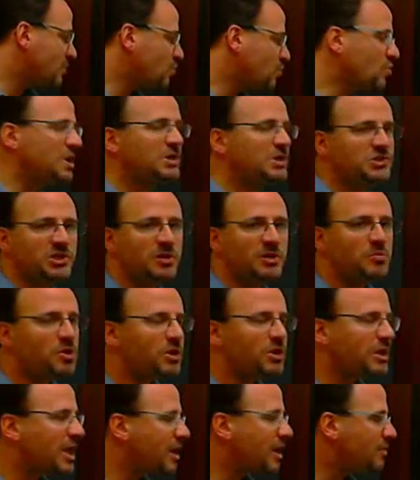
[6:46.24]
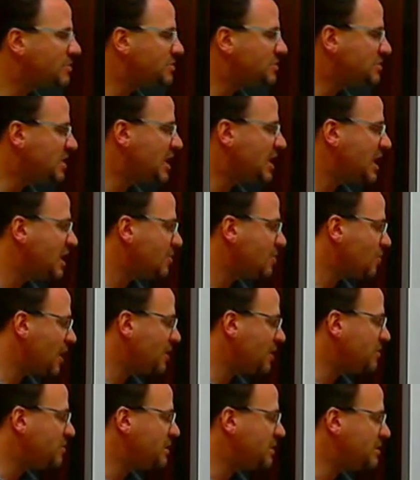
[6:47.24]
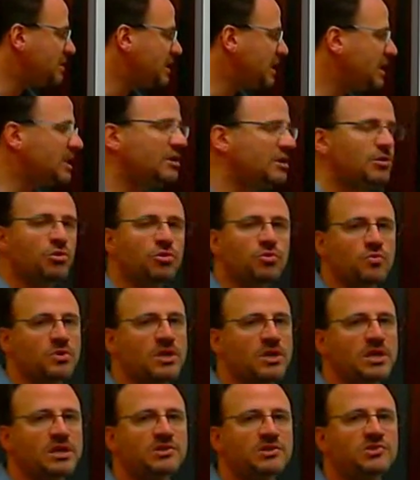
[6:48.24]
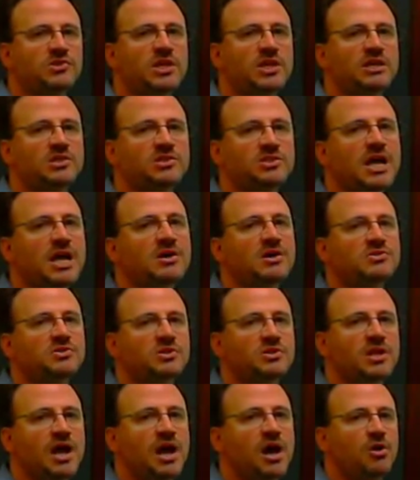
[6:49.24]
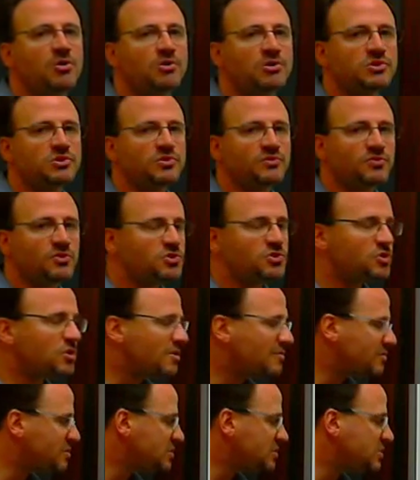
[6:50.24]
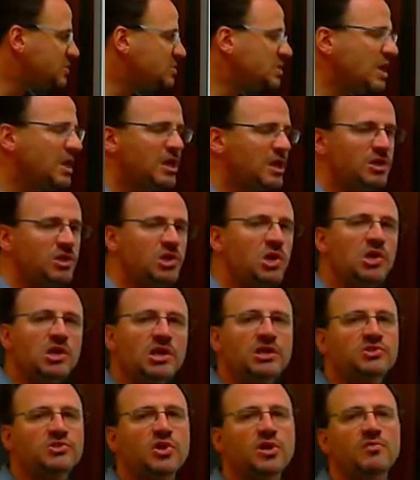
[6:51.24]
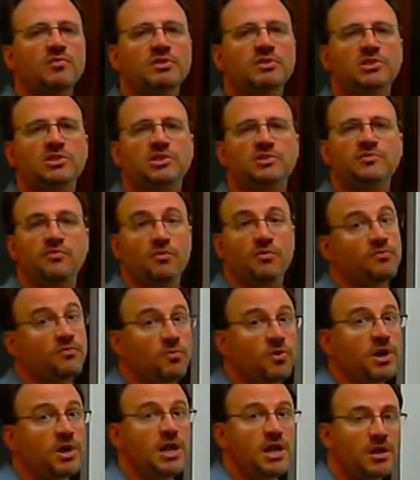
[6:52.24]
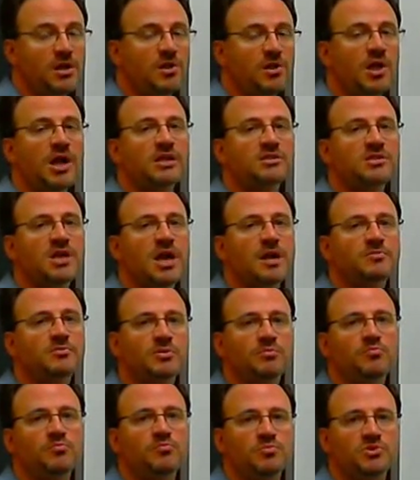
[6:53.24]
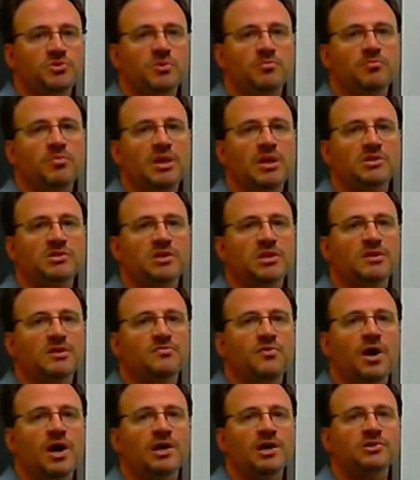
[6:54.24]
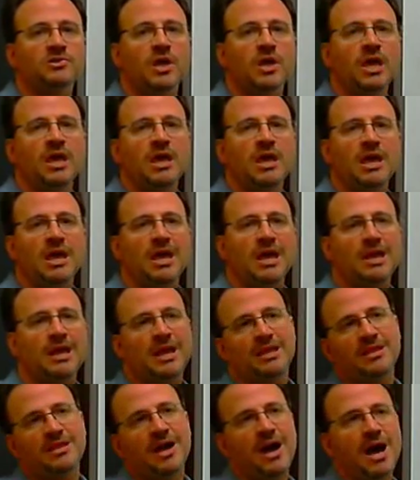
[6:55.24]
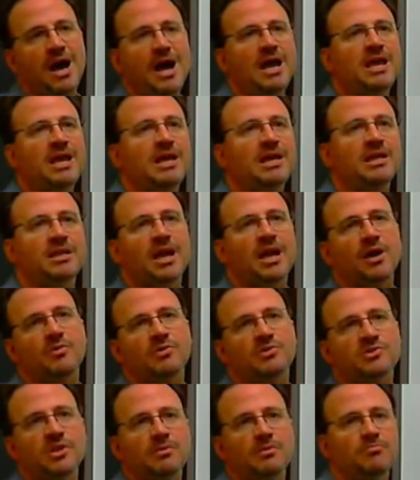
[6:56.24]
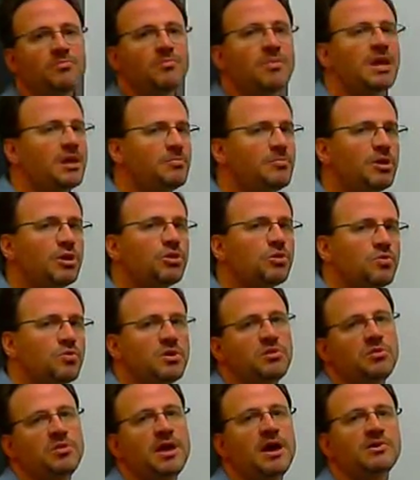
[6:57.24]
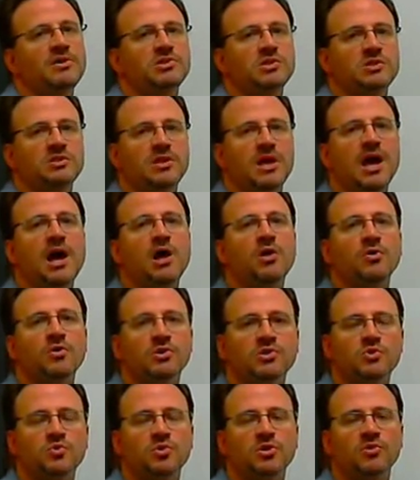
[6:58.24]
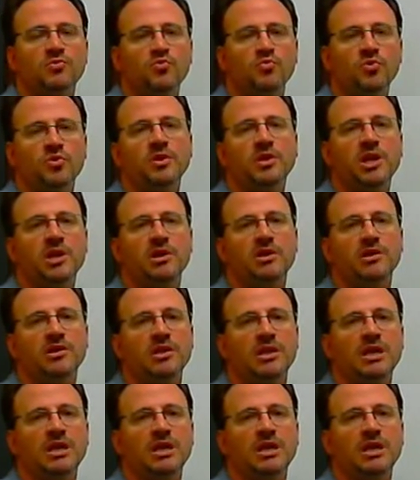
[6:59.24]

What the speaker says: Reasonably, I would say, rather than getting into $3,000 to $6,000 for services, you can get services for free. A lot of times, some basic advice. And on the high end, I would say maybe $3,000, where you're really